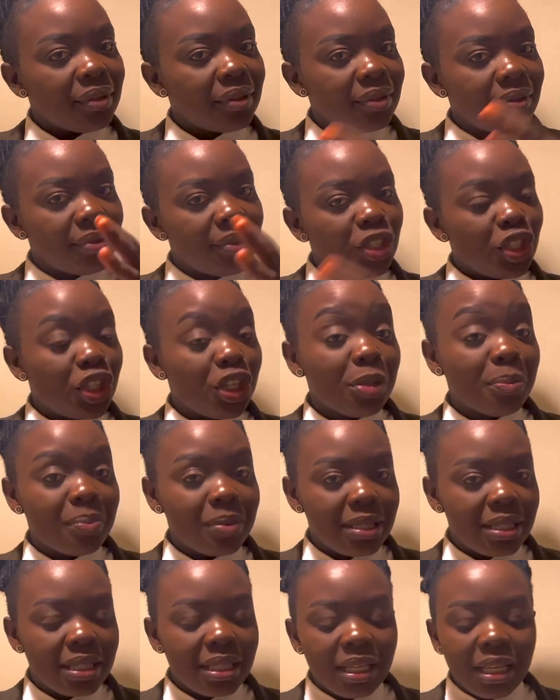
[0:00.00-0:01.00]

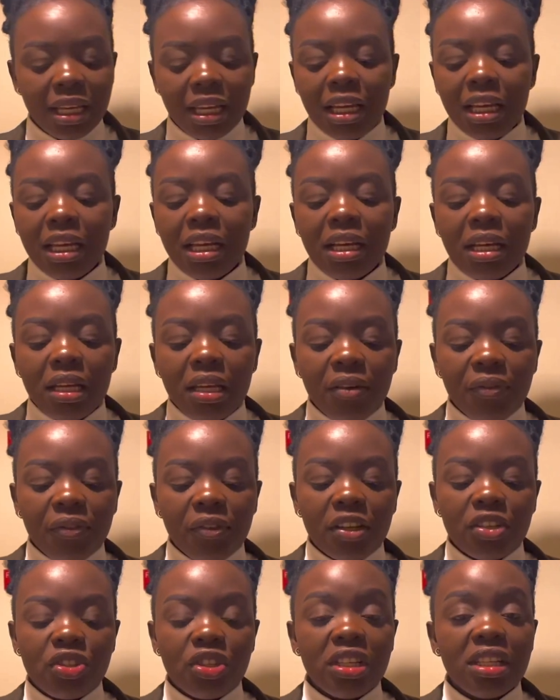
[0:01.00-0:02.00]
ships. If you're
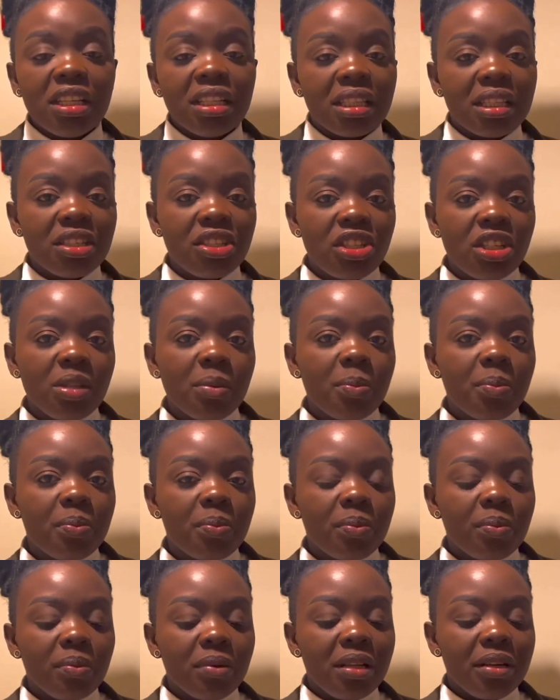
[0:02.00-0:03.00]
joining the ship, the